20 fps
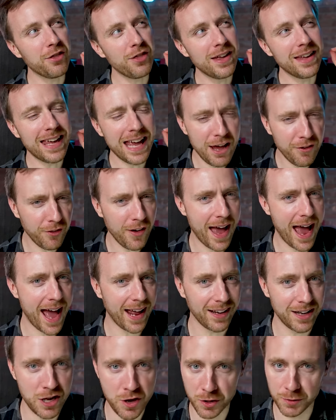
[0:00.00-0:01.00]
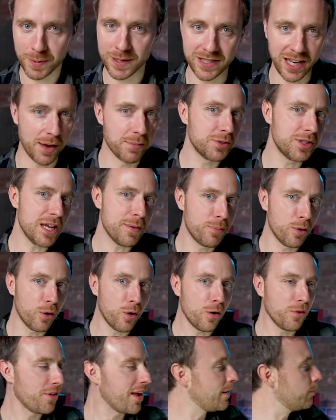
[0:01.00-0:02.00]
think if it had a U S B Type C
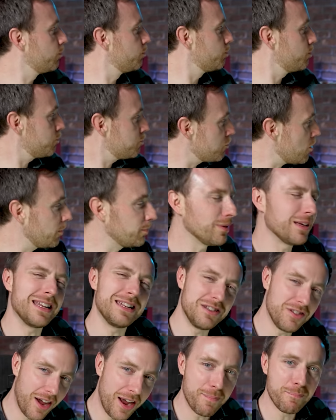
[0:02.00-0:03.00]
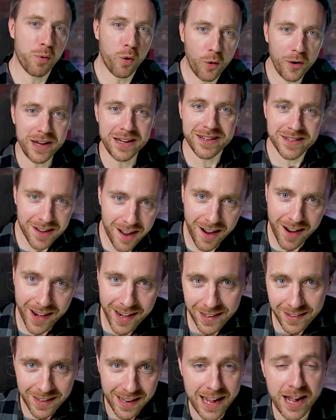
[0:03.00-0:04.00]
port, then probably nine point
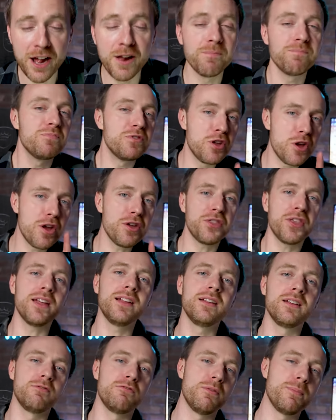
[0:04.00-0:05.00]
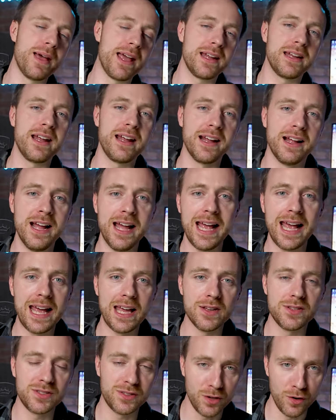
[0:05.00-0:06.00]
nine. The only thing remaining
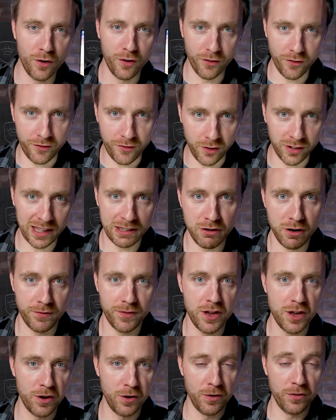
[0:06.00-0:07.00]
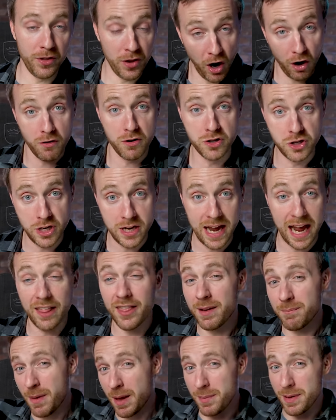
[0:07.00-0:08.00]
is to fully review the R O G, and
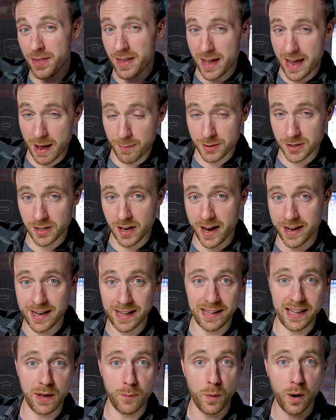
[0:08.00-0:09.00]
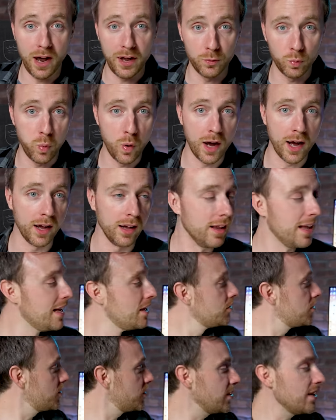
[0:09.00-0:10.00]
then maybe the M S I and Alienware as well,
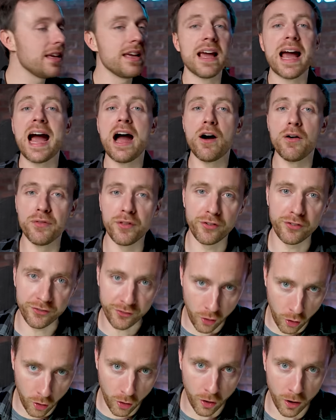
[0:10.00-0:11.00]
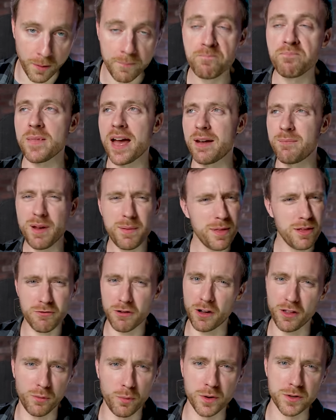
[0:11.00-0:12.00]
to see out of the four, and maybe there are
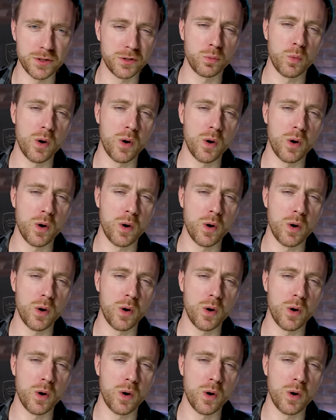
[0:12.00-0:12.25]
other ones as